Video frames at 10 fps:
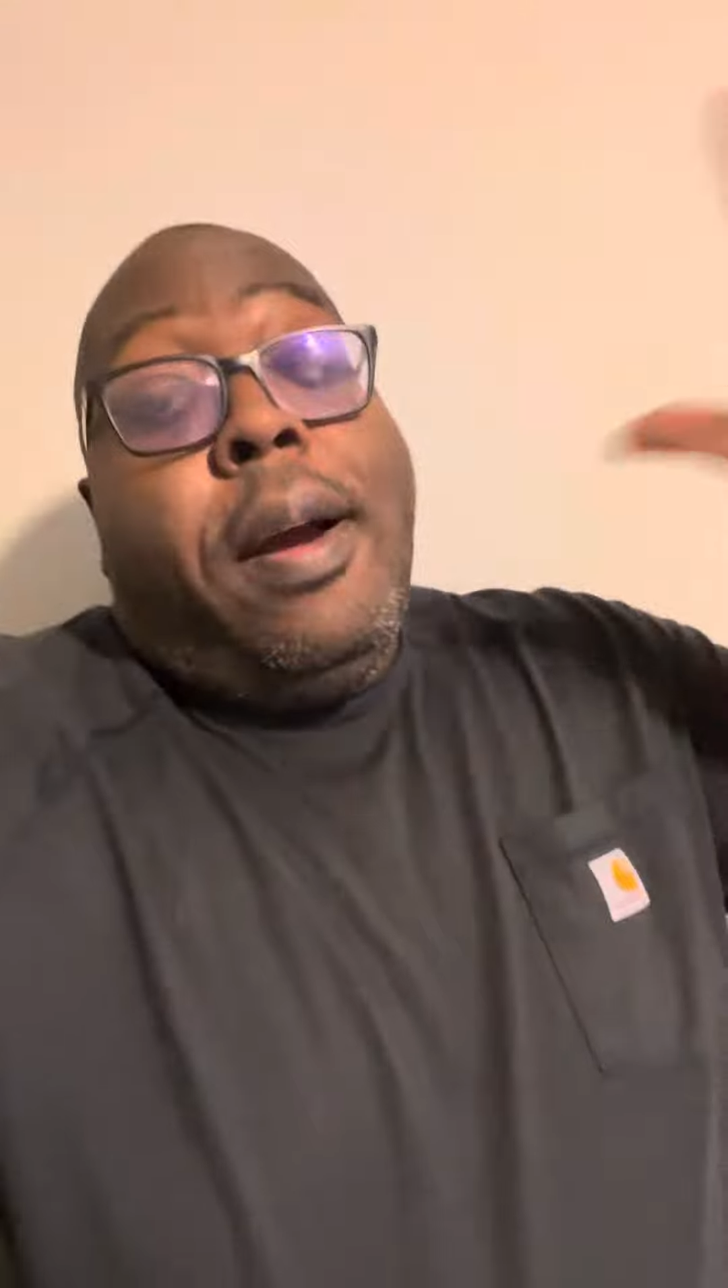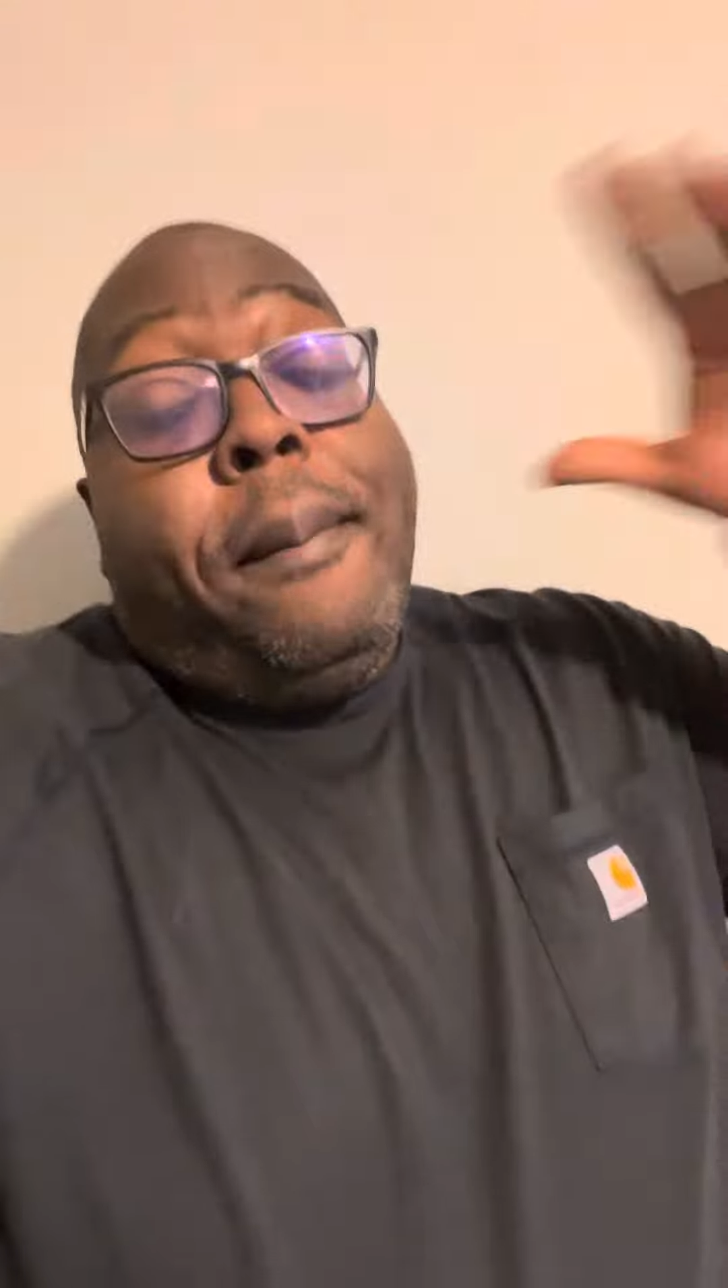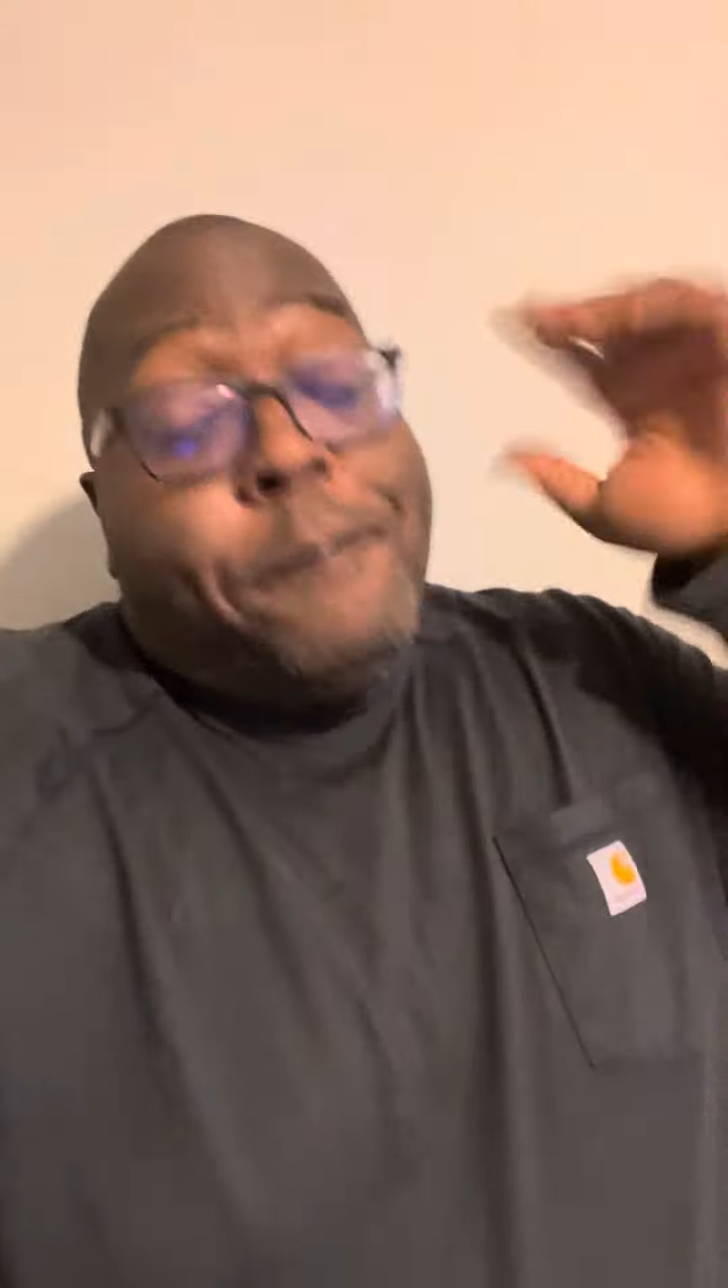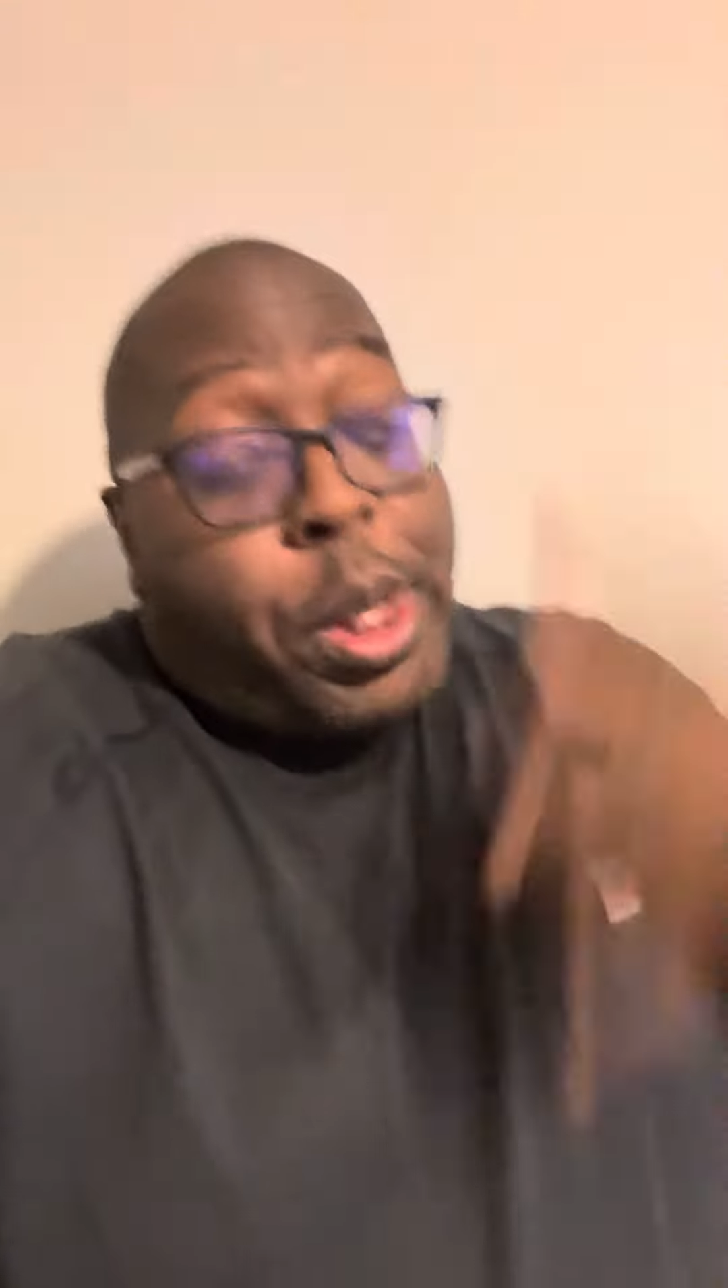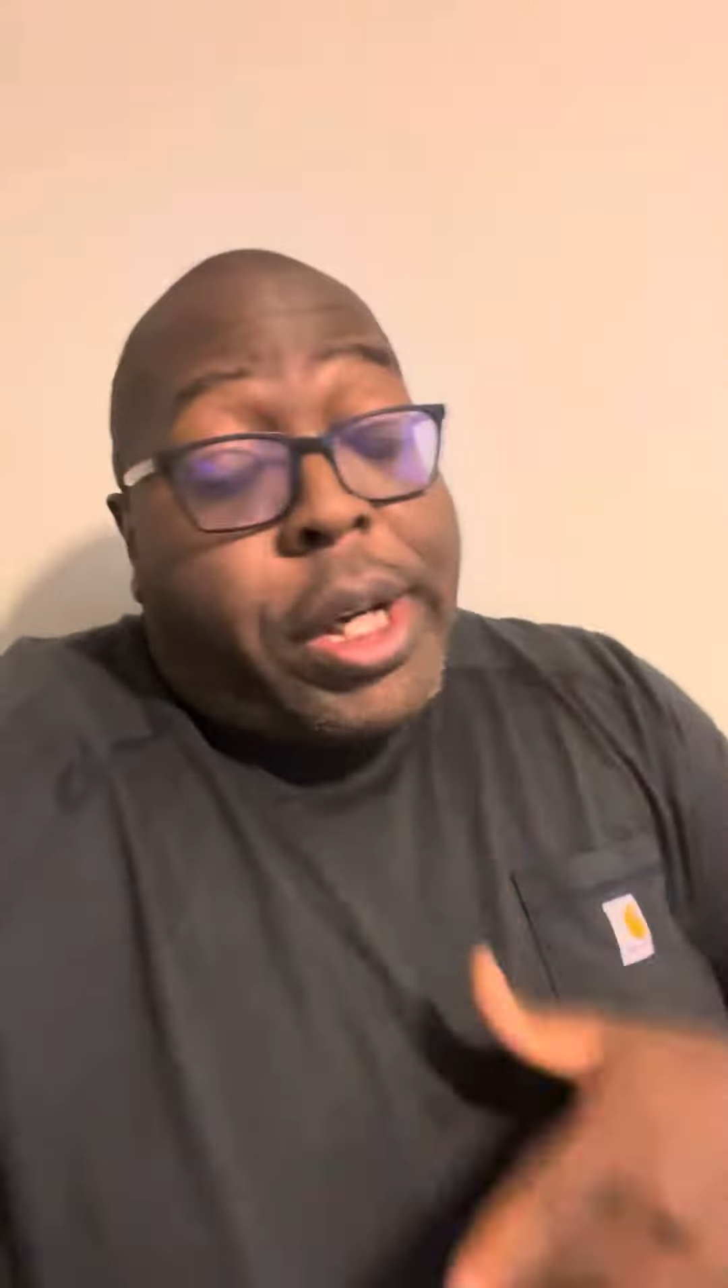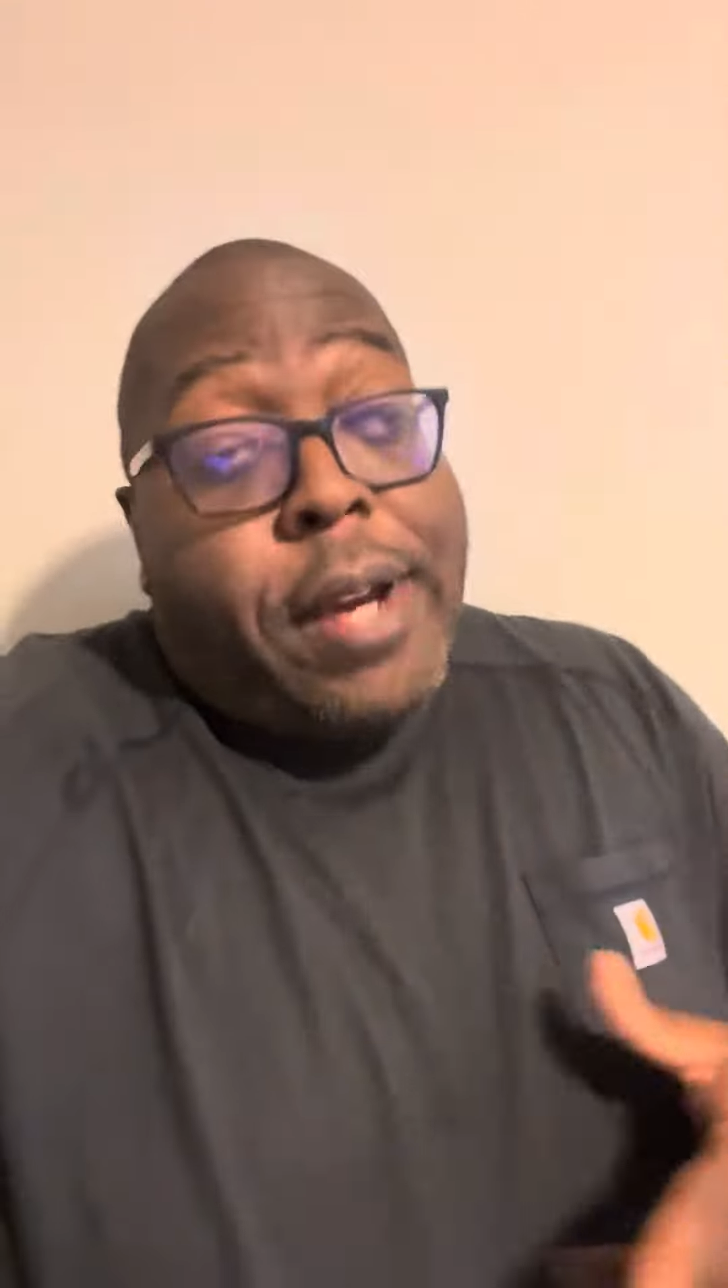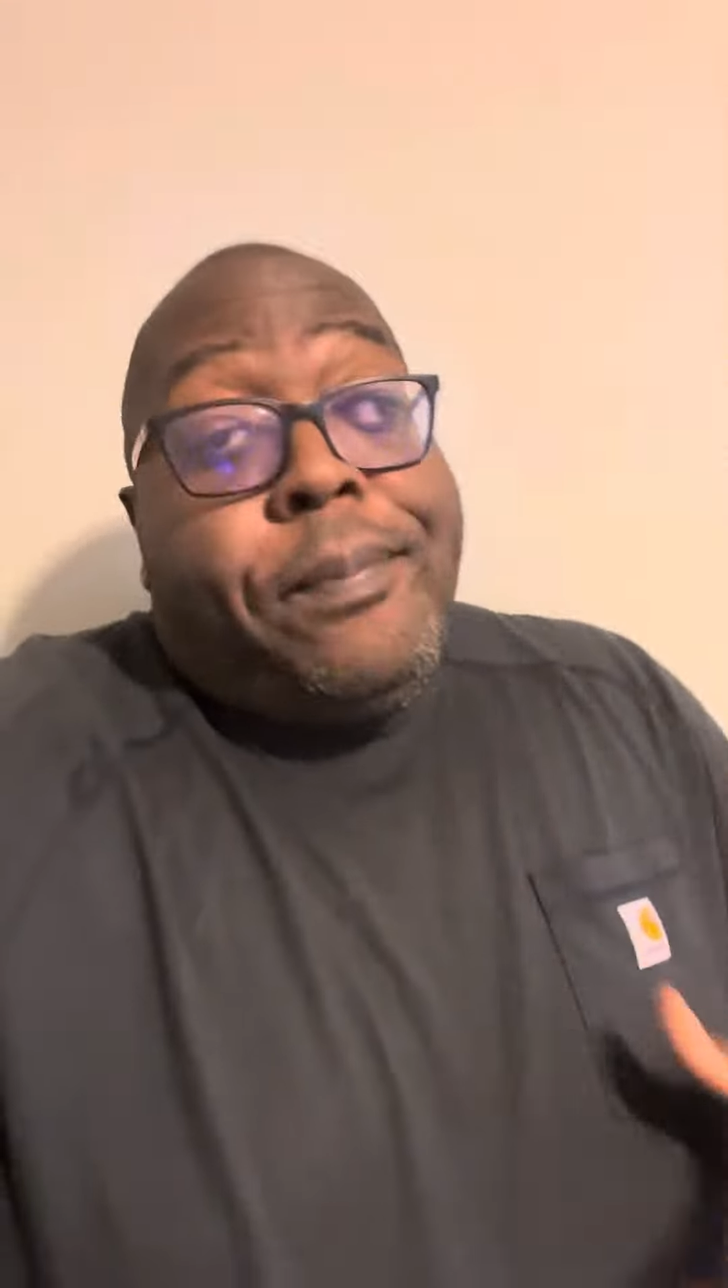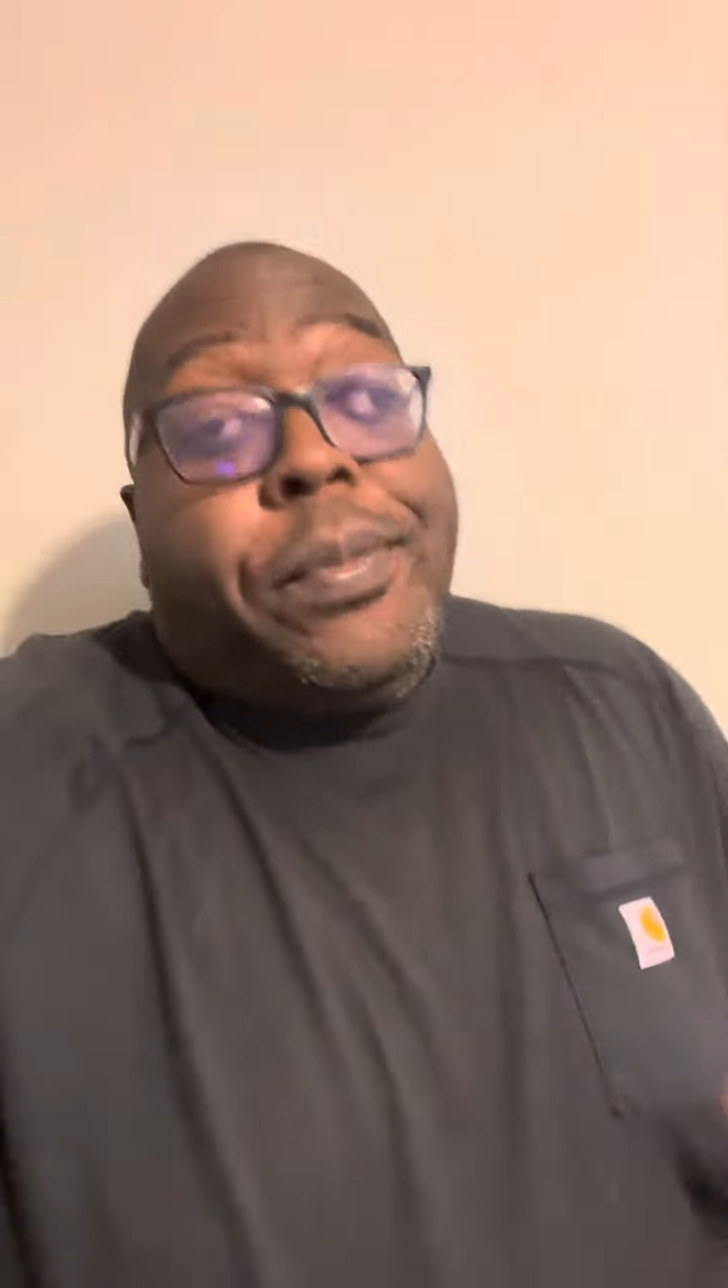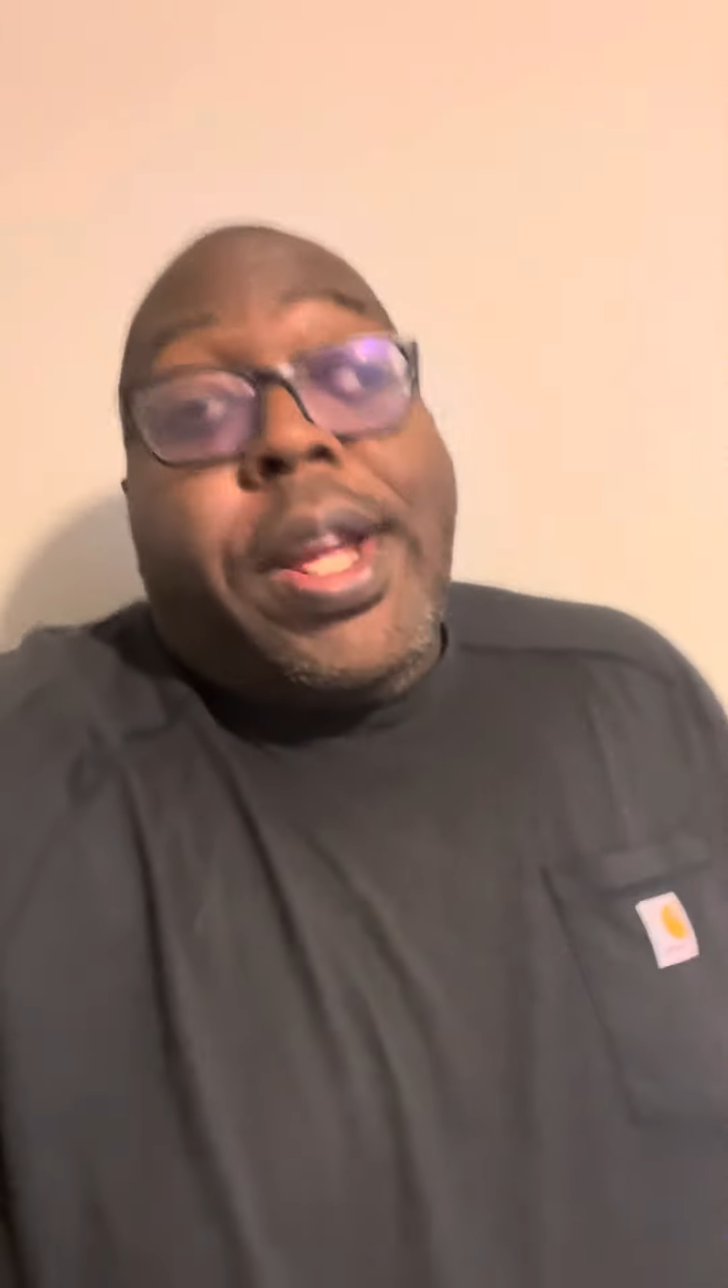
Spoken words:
Book it.